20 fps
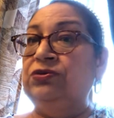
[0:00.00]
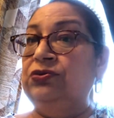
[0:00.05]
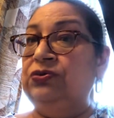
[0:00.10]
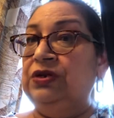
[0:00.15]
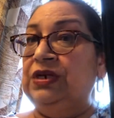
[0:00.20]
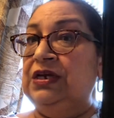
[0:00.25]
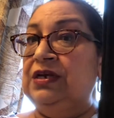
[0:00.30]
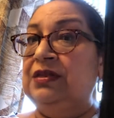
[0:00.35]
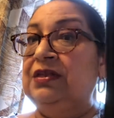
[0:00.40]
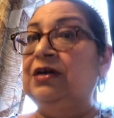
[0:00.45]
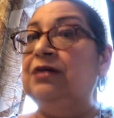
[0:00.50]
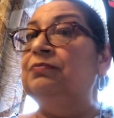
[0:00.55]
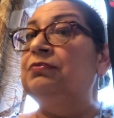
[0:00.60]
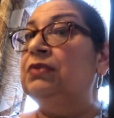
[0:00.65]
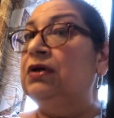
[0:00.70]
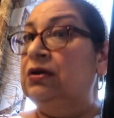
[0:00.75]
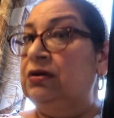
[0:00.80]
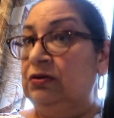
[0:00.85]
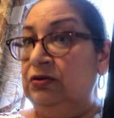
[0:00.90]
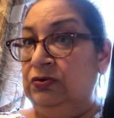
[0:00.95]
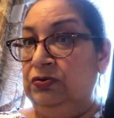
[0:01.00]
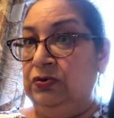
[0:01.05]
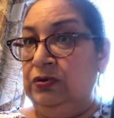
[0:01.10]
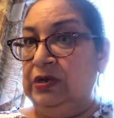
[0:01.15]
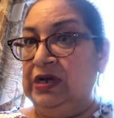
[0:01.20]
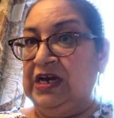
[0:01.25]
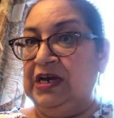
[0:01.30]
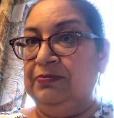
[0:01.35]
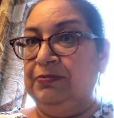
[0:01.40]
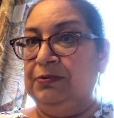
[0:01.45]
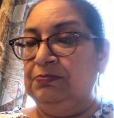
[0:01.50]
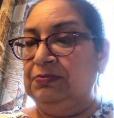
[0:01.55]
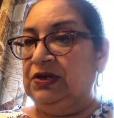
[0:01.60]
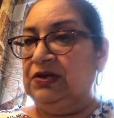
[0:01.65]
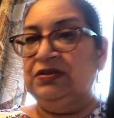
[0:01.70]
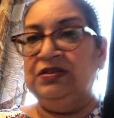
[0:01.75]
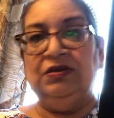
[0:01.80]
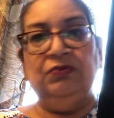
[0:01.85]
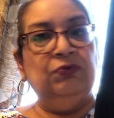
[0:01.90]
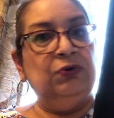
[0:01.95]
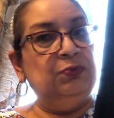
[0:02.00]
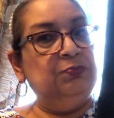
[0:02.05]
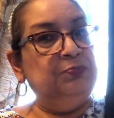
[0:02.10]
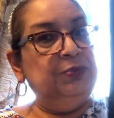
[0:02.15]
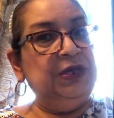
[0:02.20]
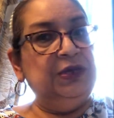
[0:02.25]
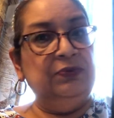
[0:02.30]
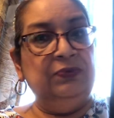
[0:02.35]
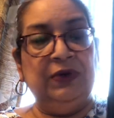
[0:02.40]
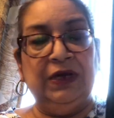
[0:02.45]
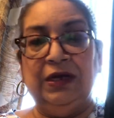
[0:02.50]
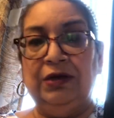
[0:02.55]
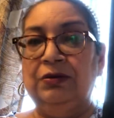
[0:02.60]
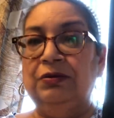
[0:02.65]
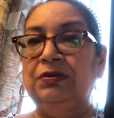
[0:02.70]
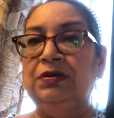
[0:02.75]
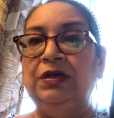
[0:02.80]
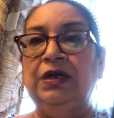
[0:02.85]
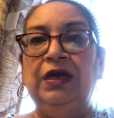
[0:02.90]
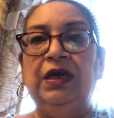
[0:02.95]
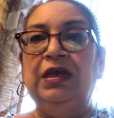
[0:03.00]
you need them, grab them because they won't be around.